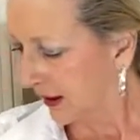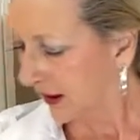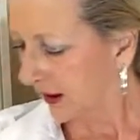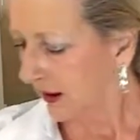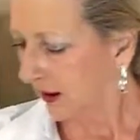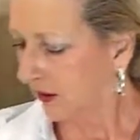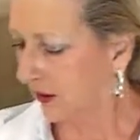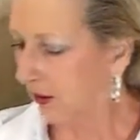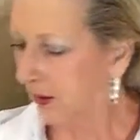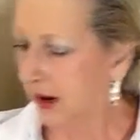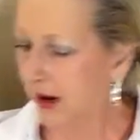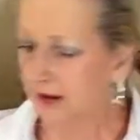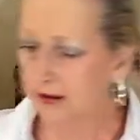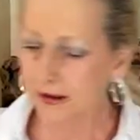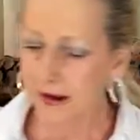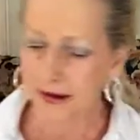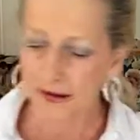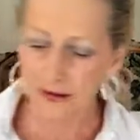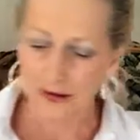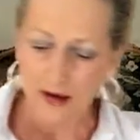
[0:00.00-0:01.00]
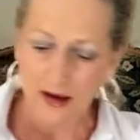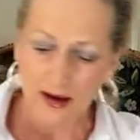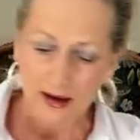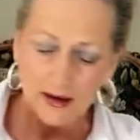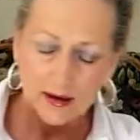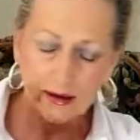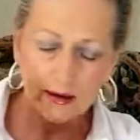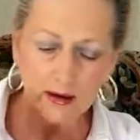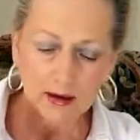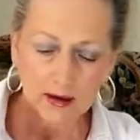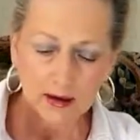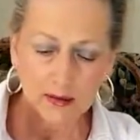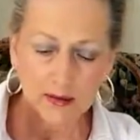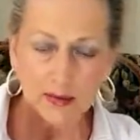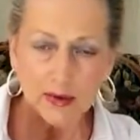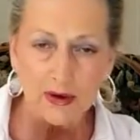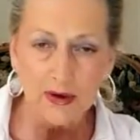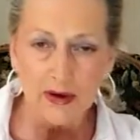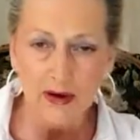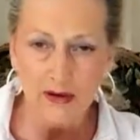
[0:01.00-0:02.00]
you might not like
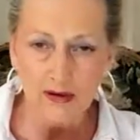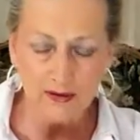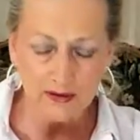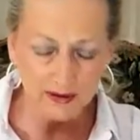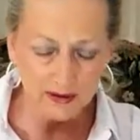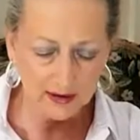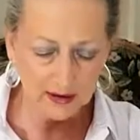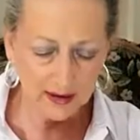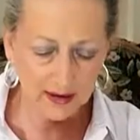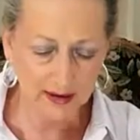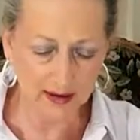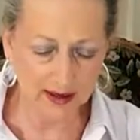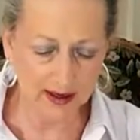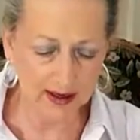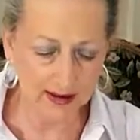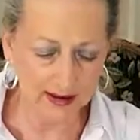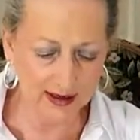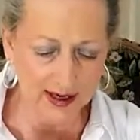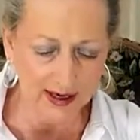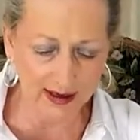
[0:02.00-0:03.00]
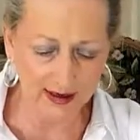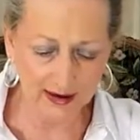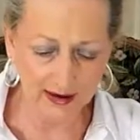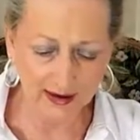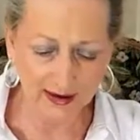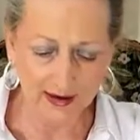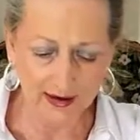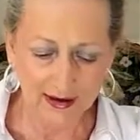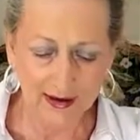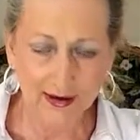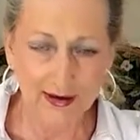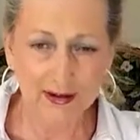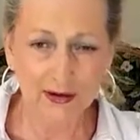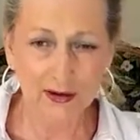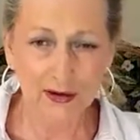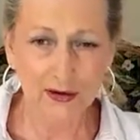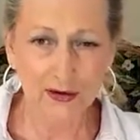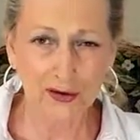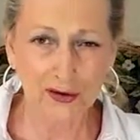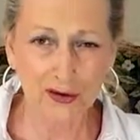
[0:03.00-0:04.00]
because it can get a
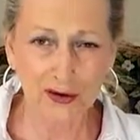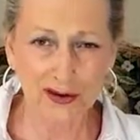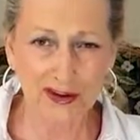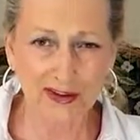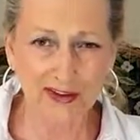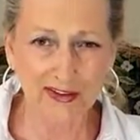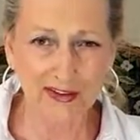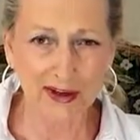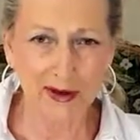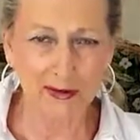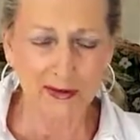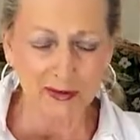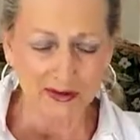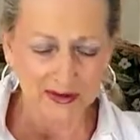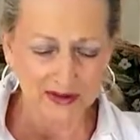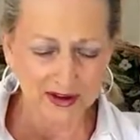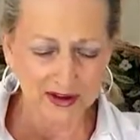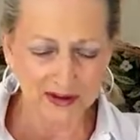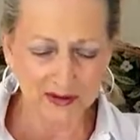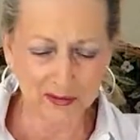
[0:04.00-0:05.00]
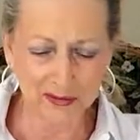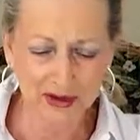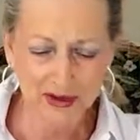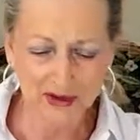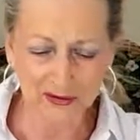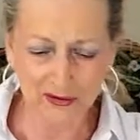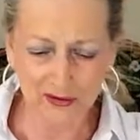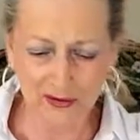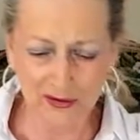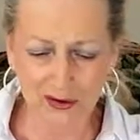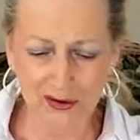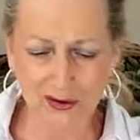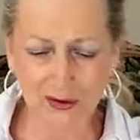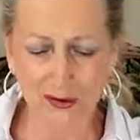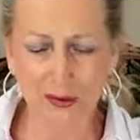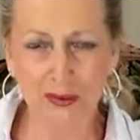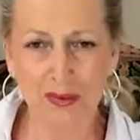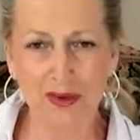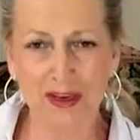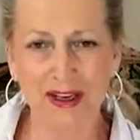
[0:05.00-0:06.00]
little dark in there when it's
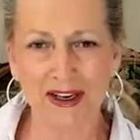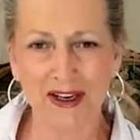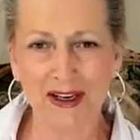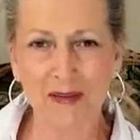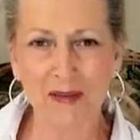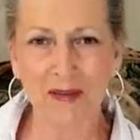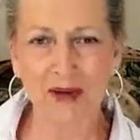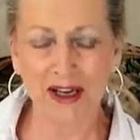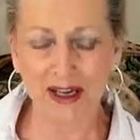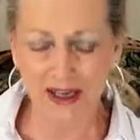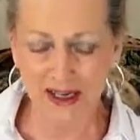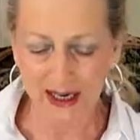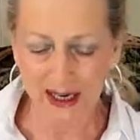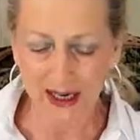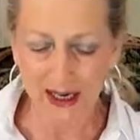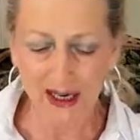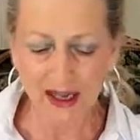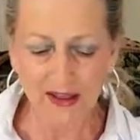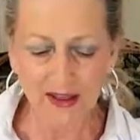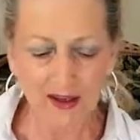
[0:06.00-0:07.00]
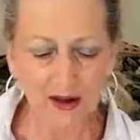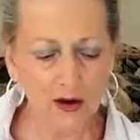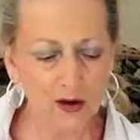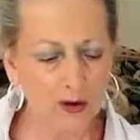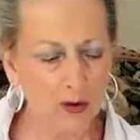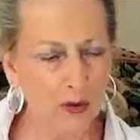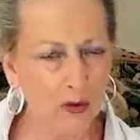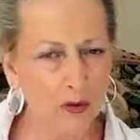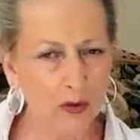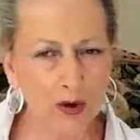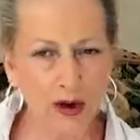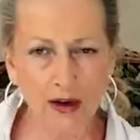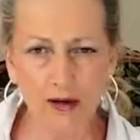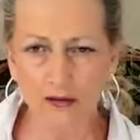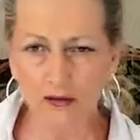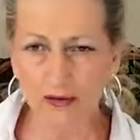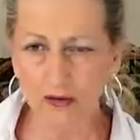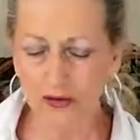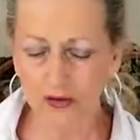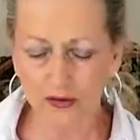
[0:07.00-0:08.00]
too big. But they're
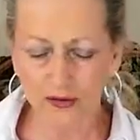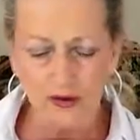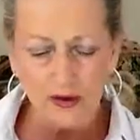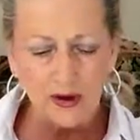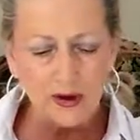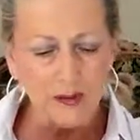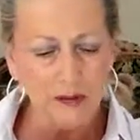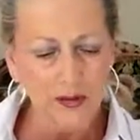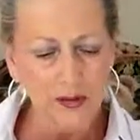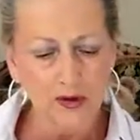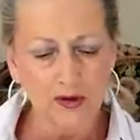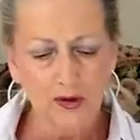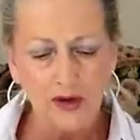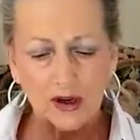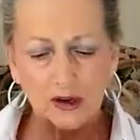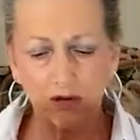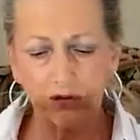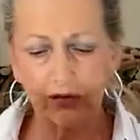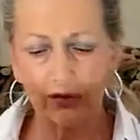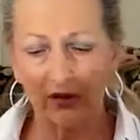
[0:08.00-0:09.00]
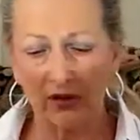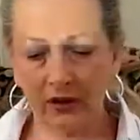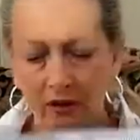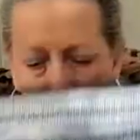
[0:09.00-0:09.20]
great for sun protection